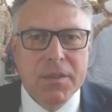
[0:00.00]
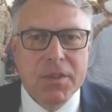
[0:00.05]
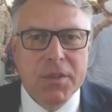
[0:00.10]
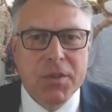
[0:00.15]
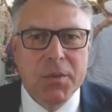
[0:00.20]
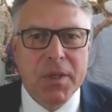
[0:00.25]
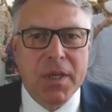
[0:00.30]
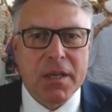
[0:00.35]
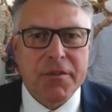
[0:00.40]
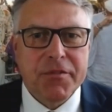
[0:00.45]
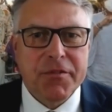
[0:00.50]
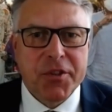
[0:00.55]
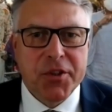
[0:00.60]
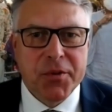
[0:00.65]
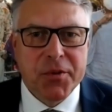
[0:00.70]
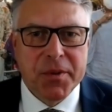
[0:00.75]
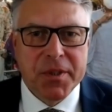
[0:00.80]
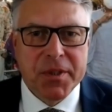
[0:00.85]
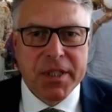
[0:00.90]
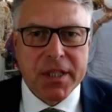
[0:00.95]
Good
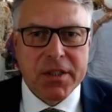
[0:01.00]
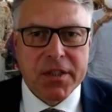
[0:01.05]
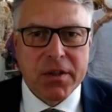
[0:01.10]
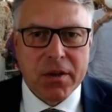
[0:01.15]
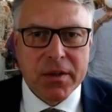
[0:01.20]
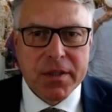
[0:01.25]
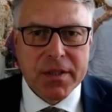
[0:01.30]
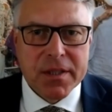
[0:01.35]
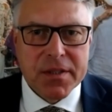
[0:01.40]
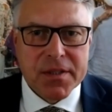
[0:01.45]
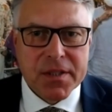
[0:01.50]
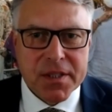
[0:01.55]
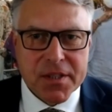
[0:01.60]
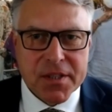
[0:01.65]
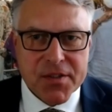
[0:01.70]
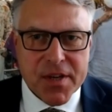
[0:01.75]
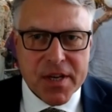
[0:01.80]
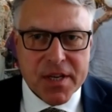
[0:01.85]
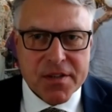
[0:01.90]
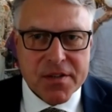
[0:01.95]
afternoon, dear colleagues in
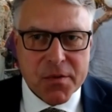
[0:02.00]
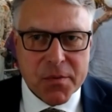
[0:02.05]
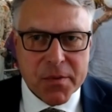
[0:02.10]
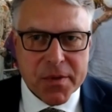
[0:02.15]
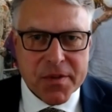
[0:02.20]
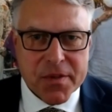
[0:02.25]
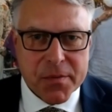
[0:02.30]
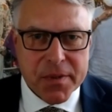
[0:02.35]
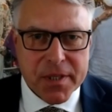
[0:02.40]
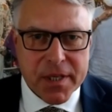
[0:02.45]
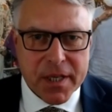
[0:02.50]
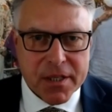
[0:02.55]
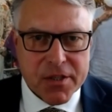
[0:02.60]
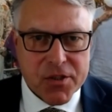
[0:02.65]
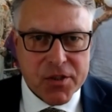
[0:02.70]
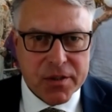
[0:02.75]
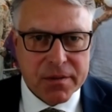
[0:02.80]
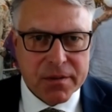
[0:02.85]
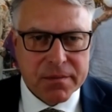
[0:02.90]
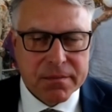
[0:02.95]
disaster risk
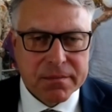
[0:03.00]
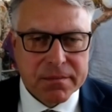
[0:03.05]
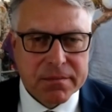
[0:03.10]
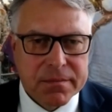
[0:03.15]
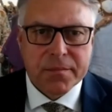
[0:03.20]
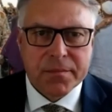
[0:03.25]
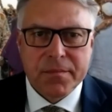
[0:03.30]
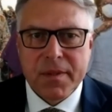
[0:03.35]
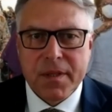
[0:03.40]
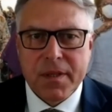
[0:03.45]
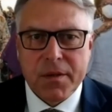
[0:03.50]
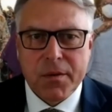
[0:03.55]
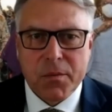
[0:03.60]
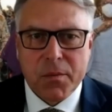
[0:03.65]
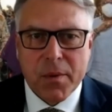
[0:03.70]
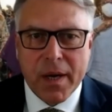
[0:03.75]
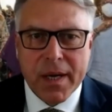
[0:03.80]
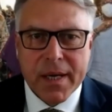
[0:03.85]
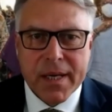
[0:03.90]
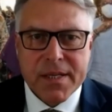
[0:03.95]
reduction.
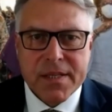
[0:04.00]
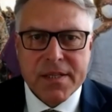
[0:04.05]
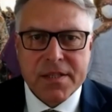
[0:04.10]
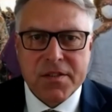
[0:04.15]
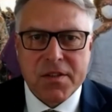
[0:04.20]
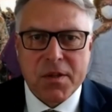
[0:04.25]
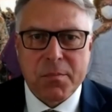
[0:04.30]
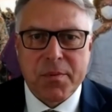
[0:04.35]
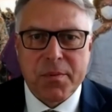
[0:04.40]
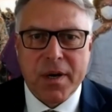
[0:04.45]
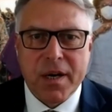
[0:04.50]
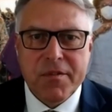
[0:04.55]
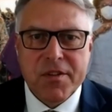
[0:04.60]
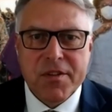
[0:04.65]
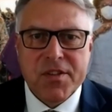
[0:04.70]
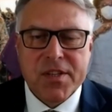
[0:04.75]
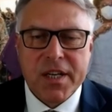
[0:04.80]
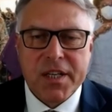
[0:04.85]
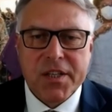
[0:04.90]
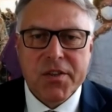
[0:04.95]
ARISE is the private
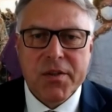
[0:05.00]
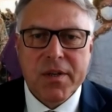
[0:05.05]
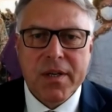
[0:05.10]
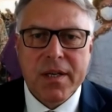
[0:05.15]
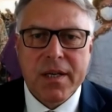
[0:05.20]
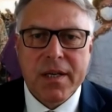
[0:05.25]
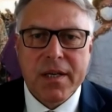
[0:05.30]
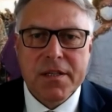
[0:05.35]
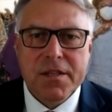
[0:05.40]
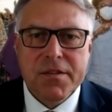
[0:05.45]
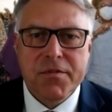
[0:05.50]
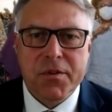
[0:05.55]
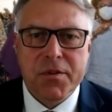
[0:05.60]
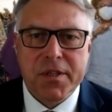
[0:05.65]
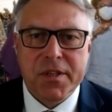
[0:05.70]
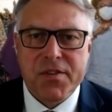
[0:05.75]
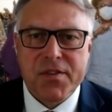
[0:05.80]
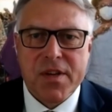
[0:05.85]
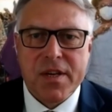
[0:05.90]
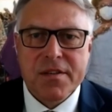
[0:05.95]
sector alliance for
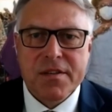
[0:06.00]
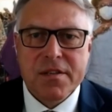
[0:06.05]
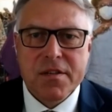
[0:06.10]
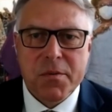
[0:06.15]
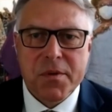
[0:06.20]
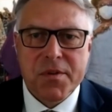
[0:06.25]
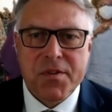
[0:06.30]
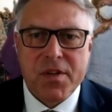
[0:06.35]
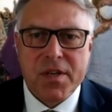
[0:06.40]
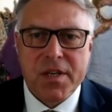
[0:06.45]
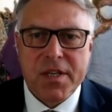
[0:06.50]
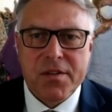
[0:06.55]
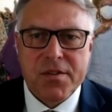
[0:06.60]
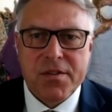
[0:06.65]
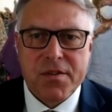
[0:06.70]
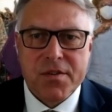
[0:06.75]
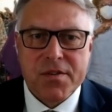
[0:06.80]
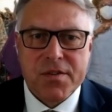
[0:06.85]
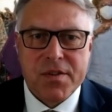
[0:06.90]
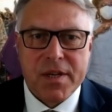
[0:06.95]
disaster resilient
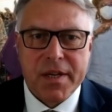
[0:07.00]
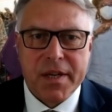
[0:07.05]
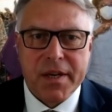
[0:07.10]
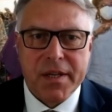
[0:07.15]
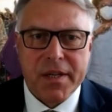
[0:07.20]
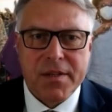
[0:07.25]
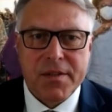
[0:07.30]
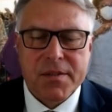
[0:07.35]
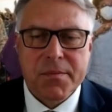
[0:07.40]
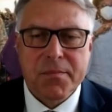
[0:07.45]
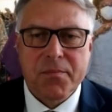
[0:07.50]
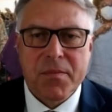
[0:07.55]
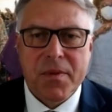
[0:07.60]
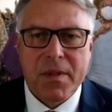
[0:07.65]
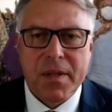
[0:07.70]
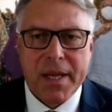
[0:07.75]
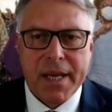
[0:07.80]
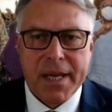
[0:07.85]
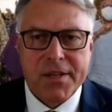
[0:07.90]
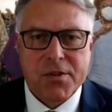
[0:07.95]
societies.
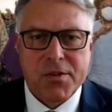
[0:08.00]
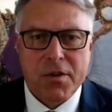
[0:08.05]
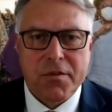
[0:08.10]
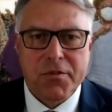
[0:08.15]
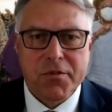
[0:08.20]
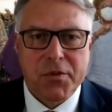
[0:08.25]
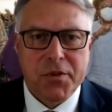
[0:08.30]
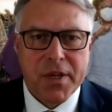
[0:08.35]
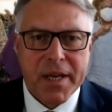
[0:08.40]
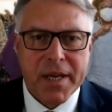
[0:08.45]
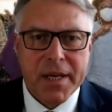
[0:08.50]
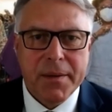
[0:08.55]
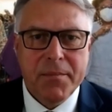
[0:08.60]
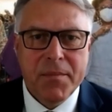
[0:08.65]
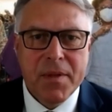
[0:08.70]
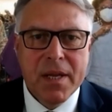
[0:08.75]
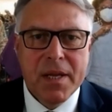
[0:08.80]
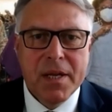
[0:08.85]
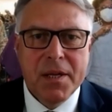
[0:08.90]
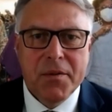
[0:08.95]
As of today,
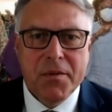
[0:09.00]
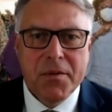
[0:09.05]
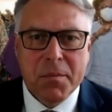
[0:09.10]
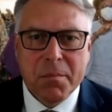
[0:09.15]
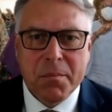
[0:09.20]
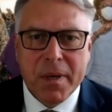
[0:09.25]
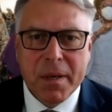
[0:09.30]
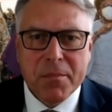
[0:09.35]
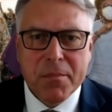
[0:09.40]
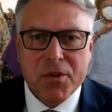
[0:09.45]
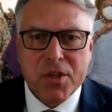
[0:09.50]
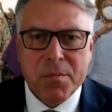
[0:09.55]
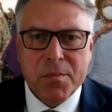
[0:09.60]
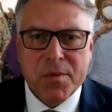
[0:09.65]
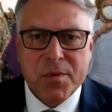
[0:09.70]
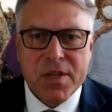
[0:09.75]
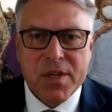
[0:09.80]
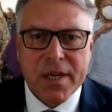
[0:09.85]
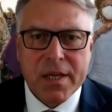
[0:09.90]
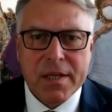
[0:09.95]
the membership
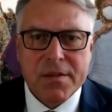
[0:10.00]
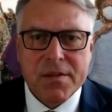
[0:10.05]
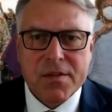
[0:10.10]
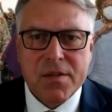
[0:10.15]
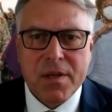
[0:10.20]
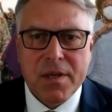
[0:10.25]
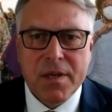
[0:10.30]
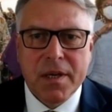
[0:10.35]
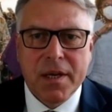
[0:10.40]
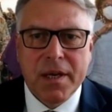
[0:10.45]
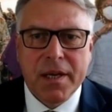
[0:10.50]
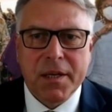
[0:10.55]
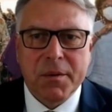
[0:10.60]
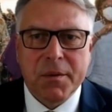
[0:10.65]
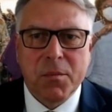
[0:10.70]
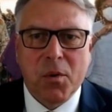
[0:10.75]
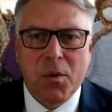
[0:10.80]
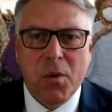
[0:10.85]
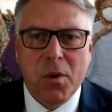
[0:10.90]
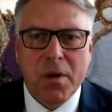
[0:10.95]
stands at
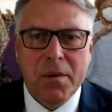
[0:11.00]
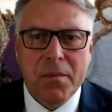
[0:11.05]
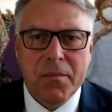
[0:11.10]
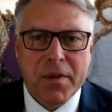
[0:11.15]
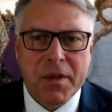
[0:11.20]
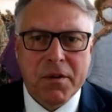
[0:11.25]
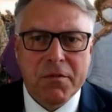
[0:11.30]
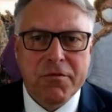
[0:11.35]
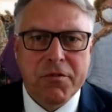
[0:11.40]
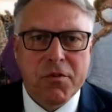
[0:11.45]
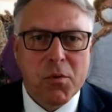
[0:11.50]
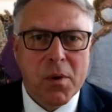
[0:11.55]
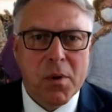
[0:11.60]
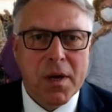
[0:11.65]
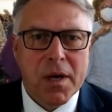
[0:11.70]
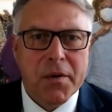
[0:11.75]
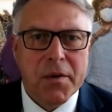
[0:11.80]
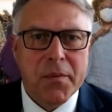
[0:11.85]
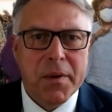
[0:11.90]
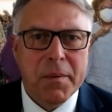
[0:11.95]
more than
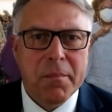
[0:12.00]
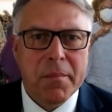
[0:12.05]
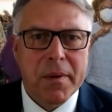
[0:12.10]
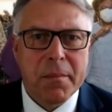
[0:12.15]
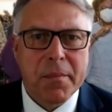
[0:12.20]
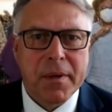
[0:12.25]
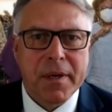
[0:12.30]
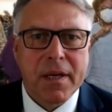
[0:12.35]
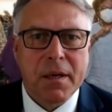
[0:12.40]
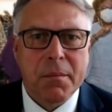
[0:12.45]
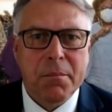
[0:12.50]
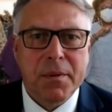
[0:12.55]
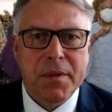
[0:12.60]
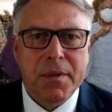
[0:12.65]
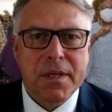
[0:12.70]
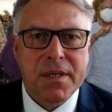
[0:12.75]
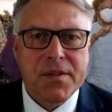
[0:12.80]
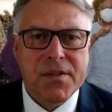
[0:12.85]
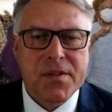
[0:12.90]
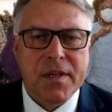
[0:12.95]
400 member
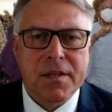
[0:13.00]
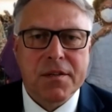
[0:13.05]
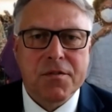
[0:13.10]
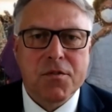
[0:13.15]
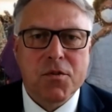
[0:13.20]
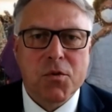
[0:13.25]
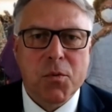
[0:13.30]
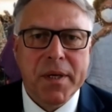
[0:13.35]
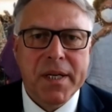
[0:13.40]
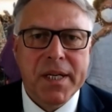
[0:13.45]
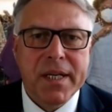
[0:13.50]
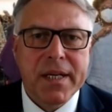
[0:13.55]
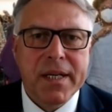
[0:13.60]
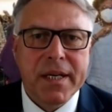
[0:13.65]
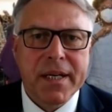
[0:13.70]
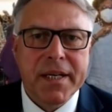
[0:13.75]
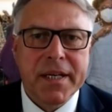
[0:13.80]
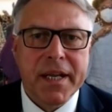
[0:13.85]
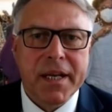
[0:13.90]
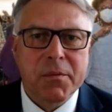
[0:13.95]
companies and
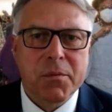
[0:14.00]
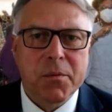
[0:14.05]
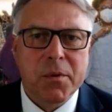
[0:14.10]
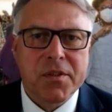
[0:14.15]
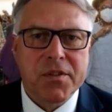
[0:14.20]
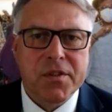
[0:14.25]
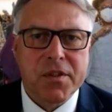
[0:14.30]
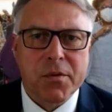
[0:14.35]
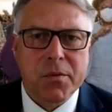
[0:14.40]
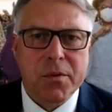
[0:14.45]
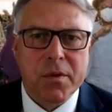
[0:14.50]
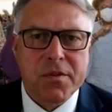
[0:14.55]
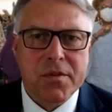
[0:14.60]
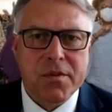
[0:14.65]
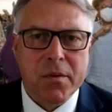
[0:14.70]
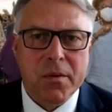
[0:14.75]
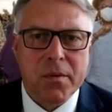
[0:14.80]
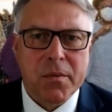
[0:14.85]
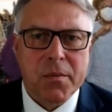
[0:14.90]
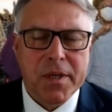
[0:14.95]
29 networks across
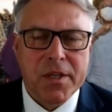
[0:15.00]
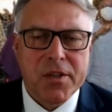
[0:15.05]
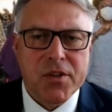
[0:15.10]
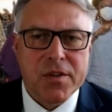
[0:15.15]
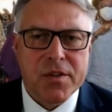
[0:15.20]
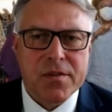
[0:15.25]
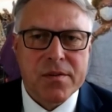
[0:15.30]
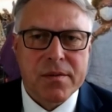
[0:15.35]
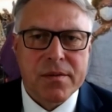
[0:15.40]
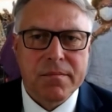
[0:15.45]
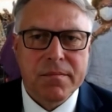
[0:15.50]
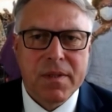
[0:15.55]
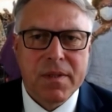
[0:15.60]
all regions.